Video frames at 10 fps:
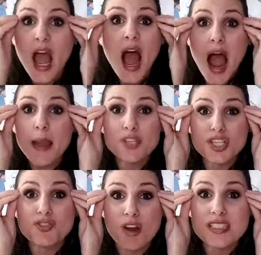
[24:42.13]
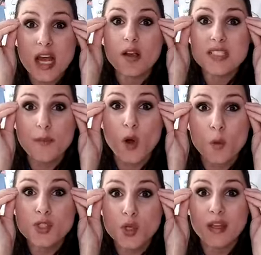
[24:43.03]
I'm just stressed out because I'm
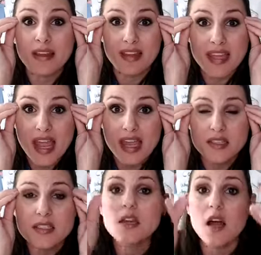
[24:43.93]
homeschooling the kids.